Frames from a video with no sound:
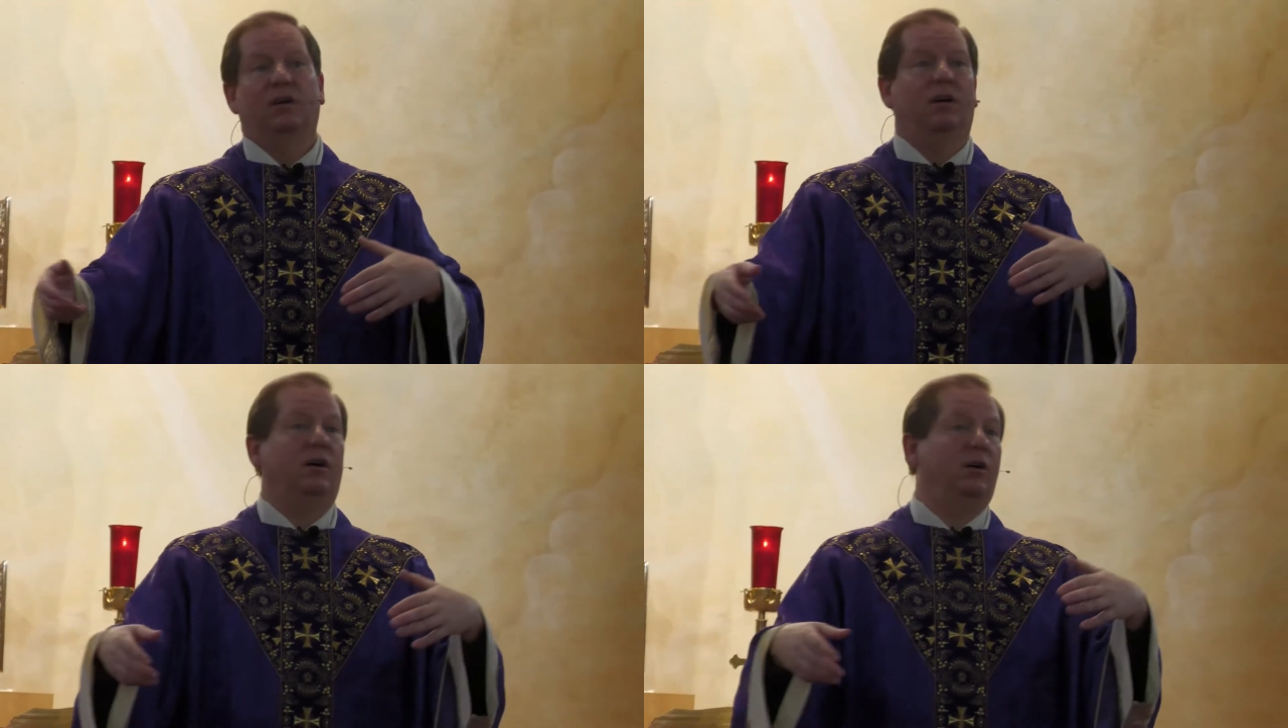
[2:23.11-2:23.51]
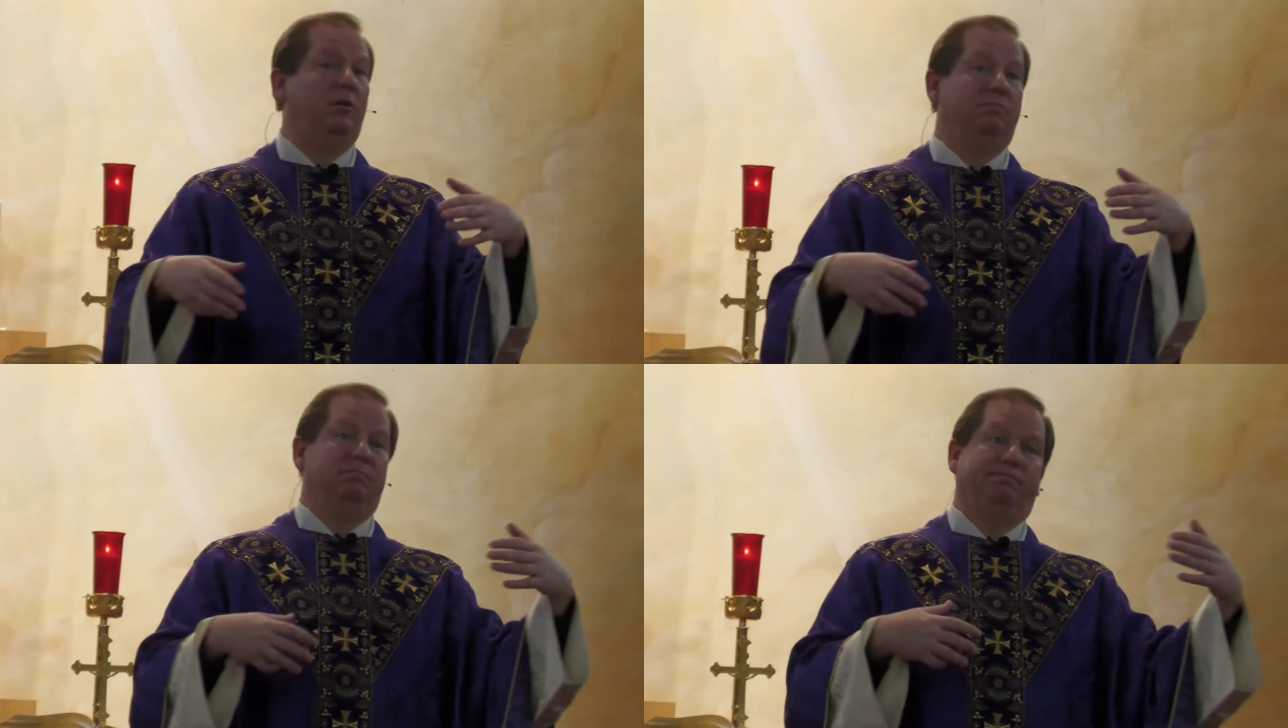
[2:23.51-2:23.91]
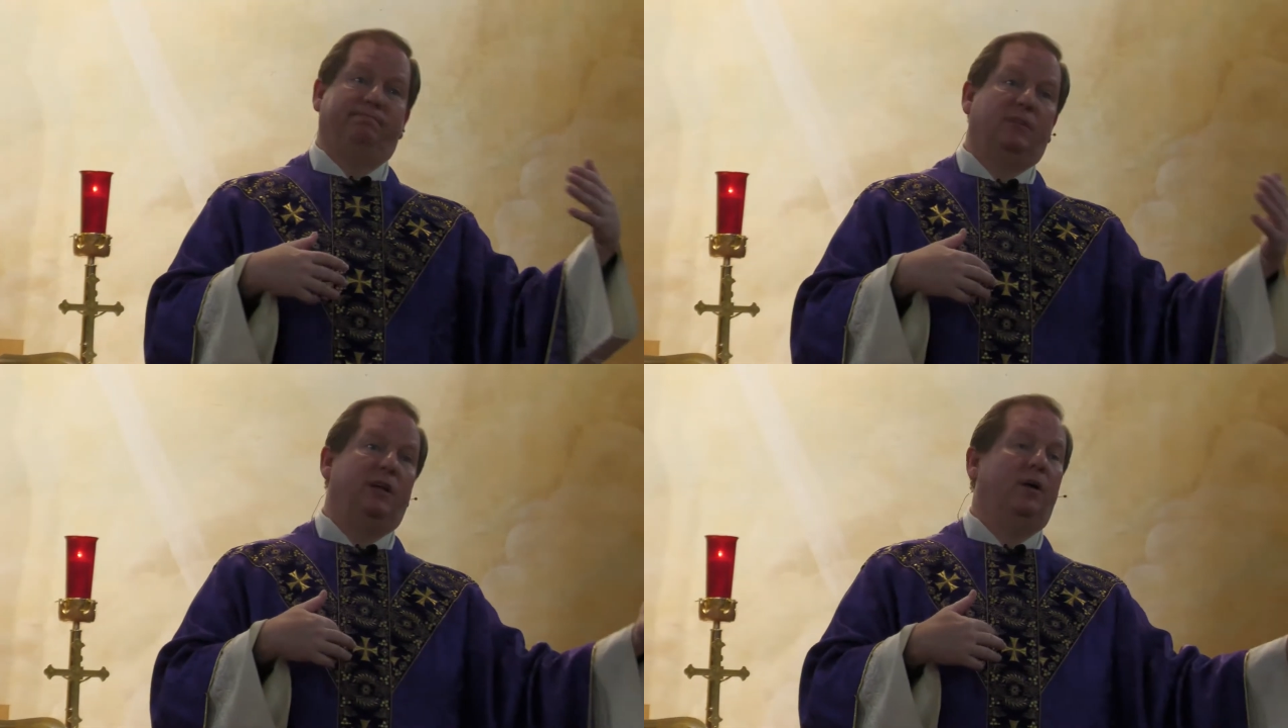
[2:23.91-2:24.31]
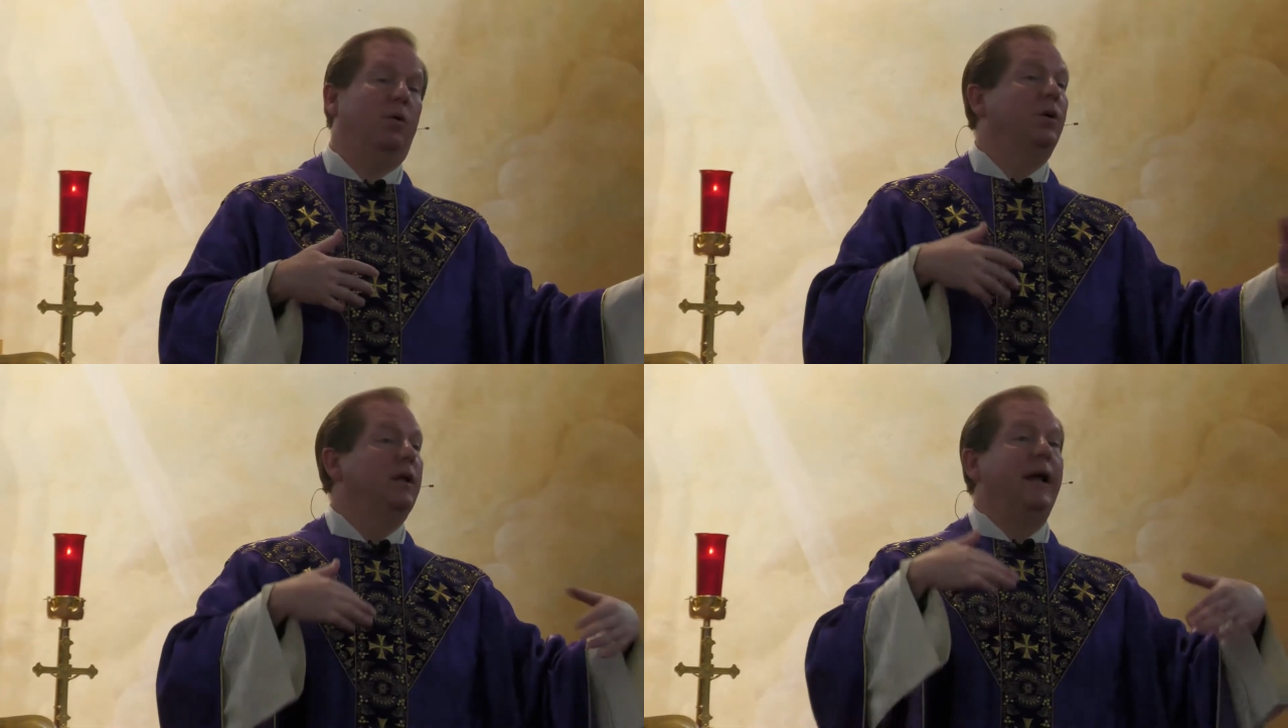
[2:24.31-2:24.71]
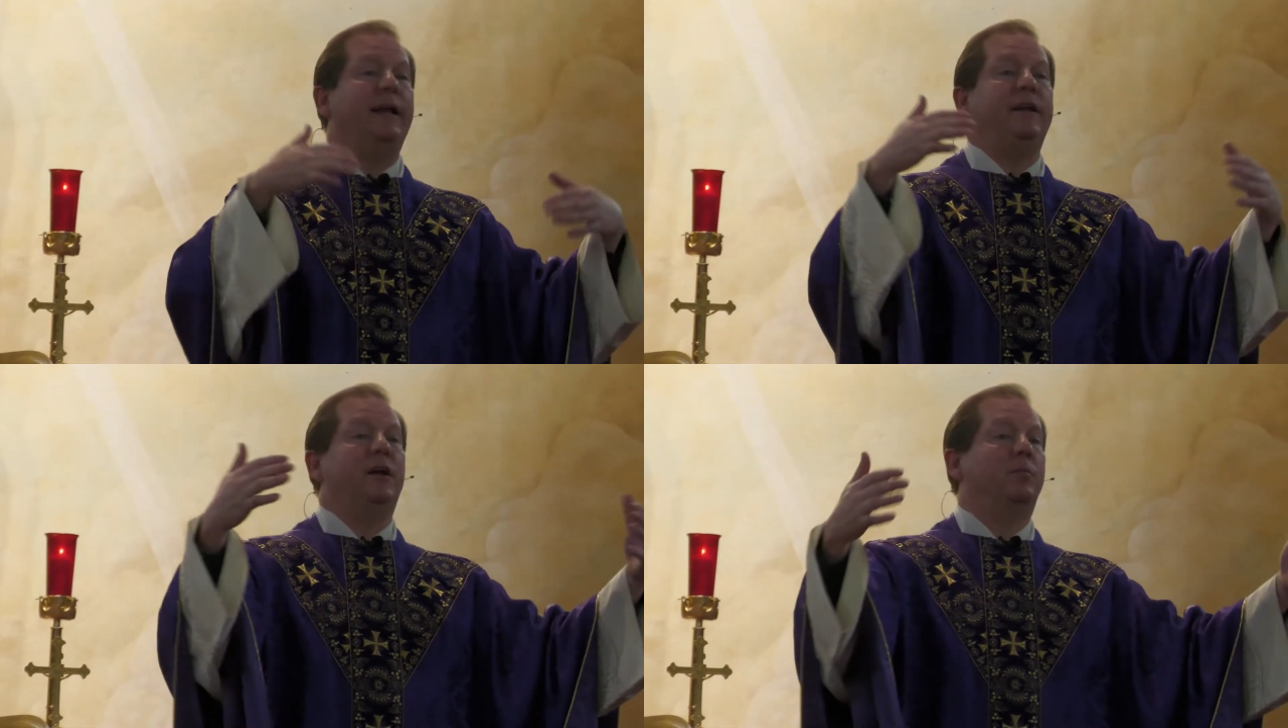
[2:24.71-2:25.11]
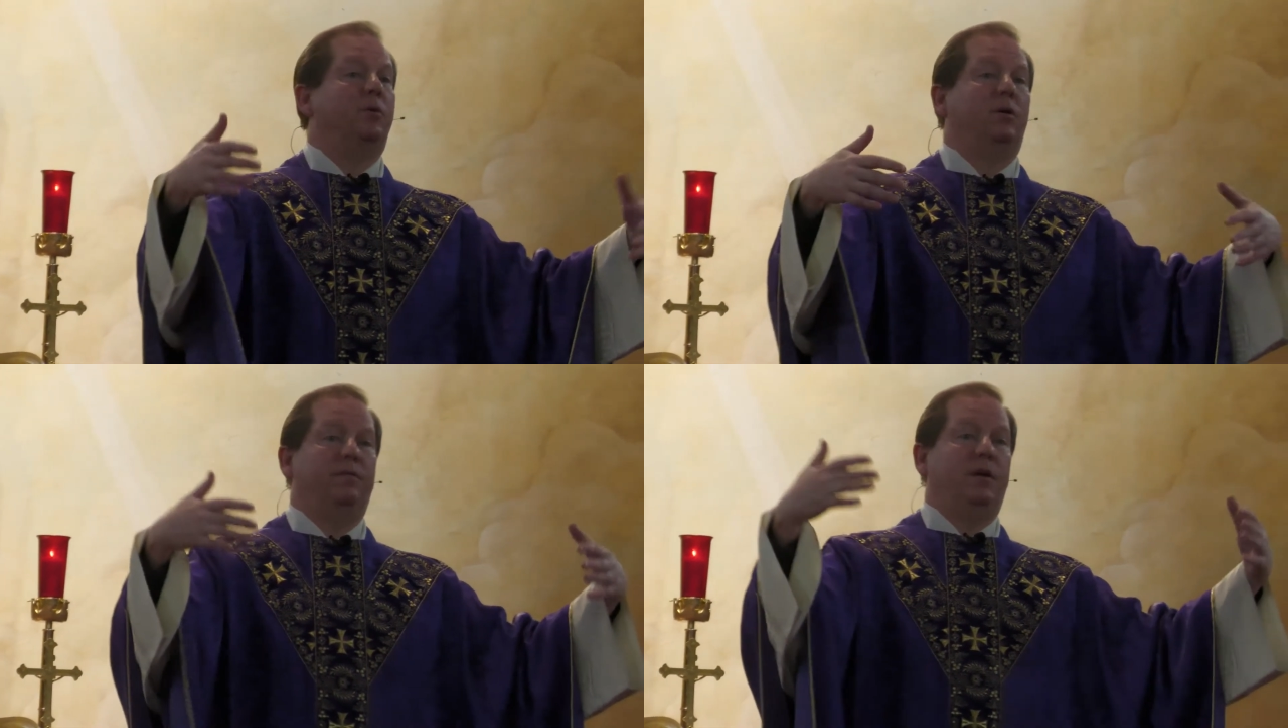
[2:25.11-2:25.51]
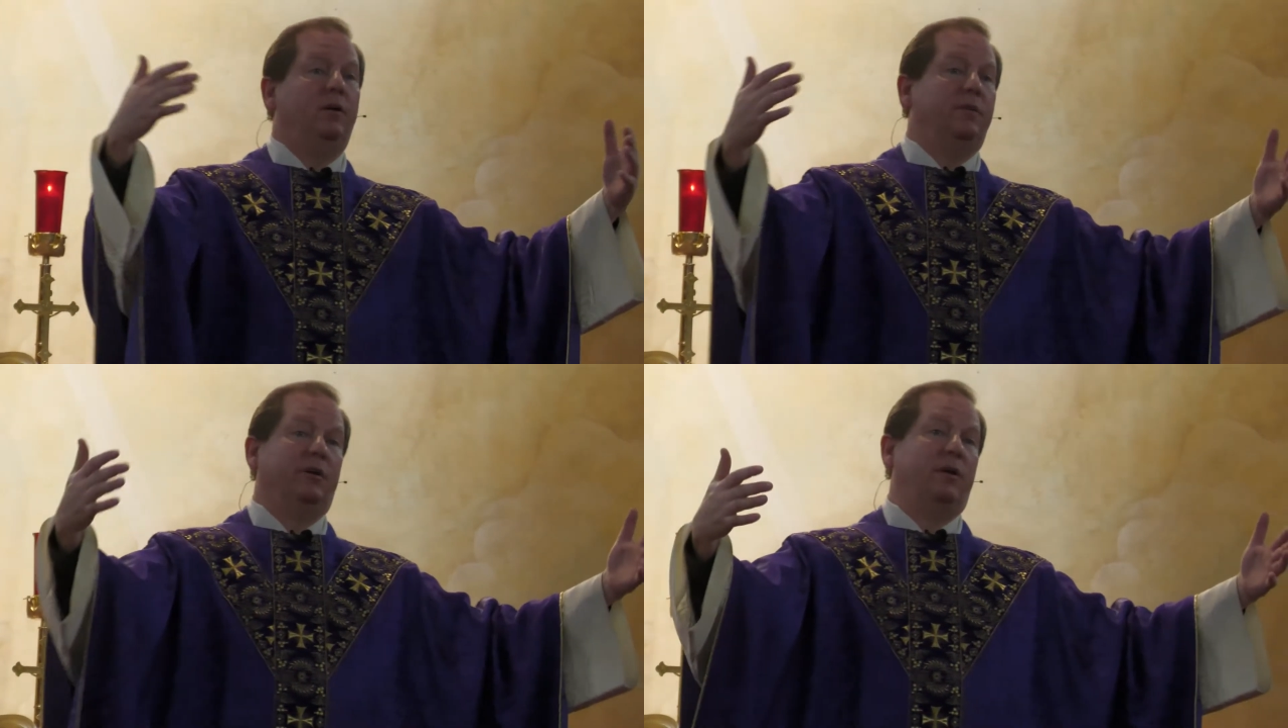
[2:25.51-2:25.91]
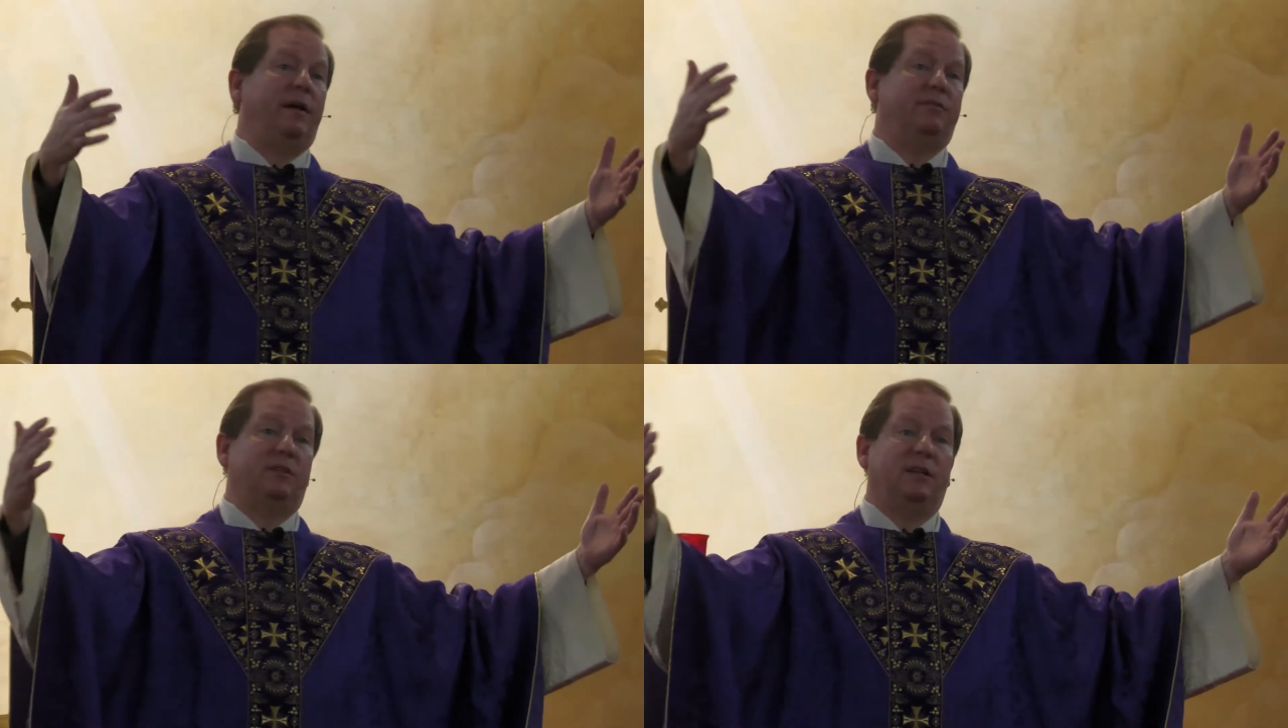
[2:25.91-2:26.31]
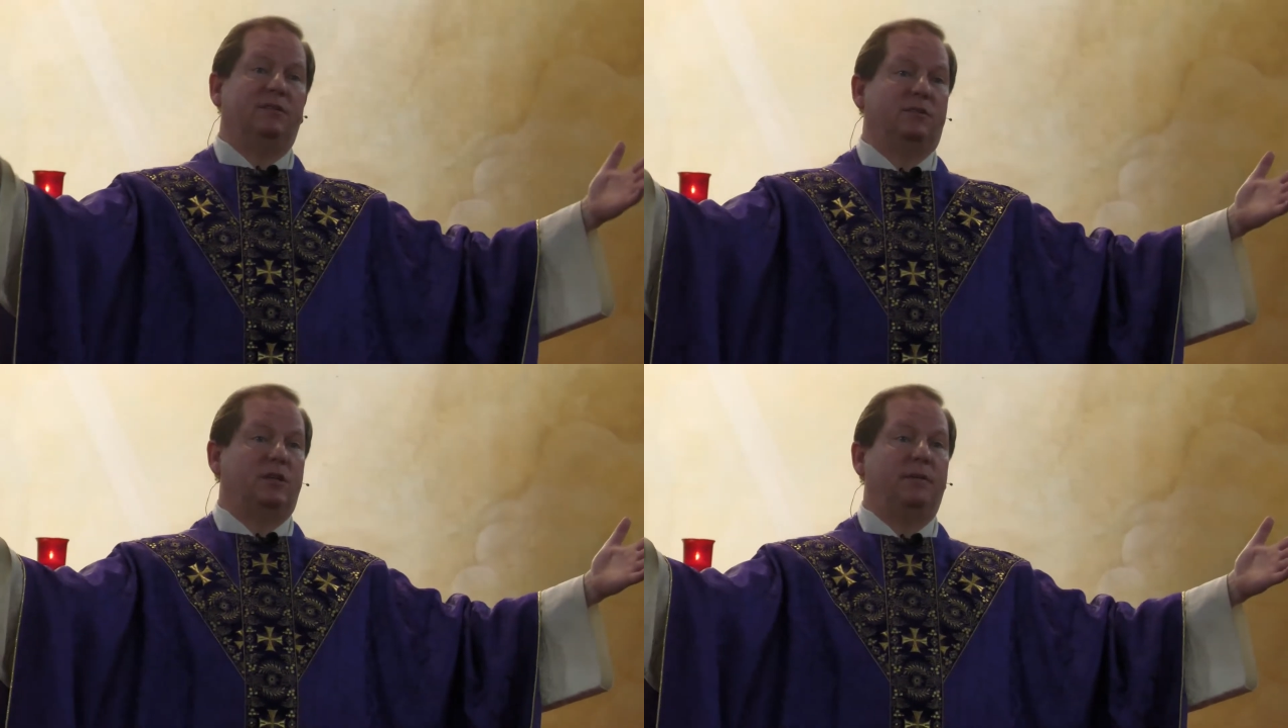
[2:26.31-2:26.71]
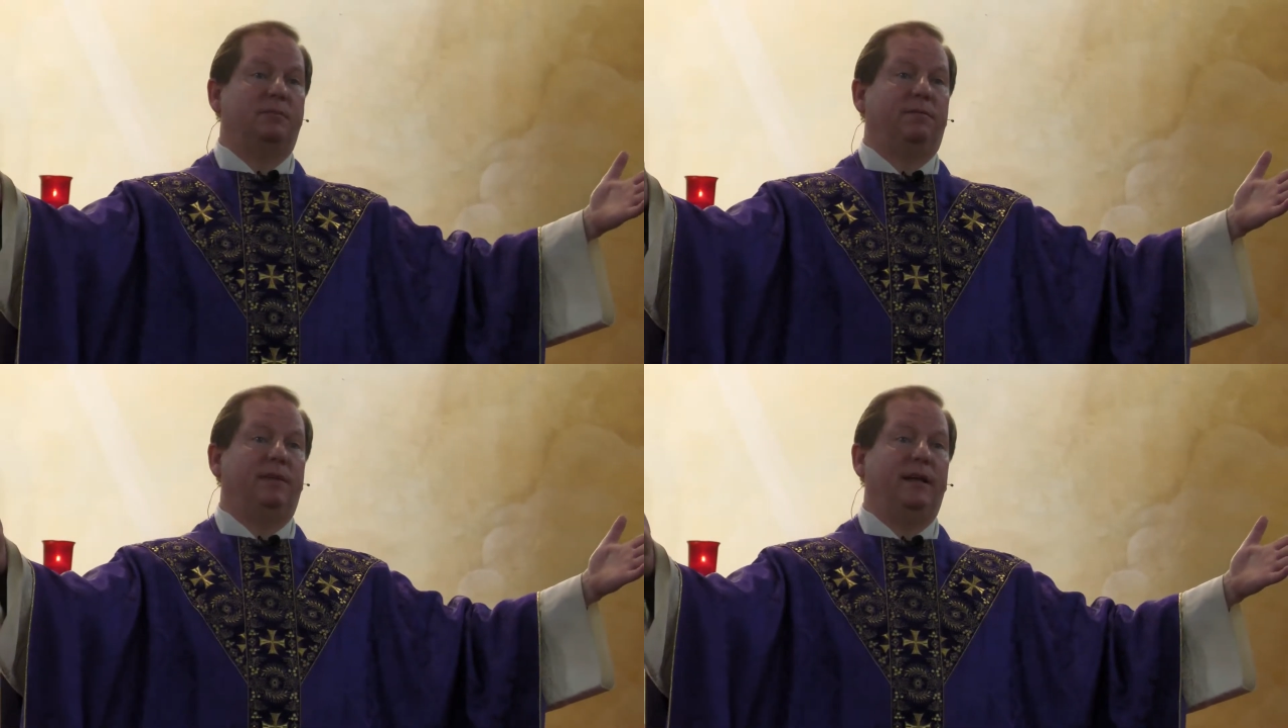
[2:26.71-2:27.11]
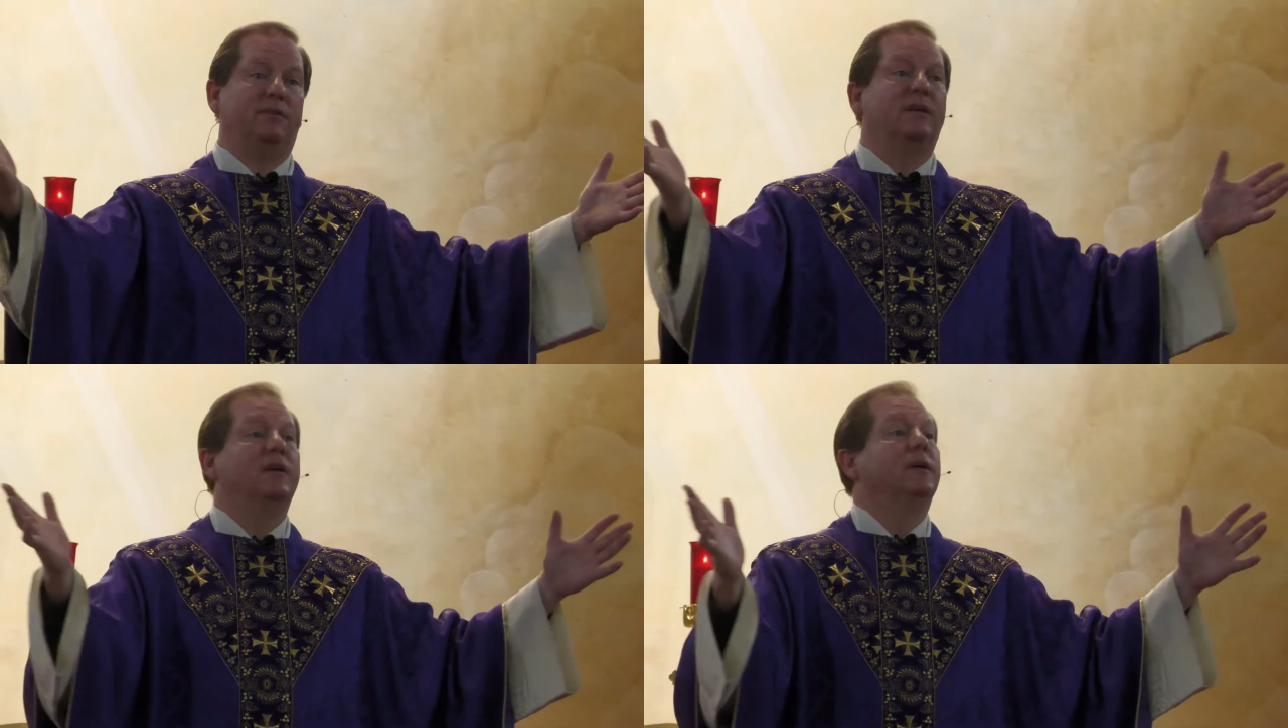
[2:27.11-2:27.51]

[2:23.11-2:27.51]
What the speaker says: any number of the grave sins types of things.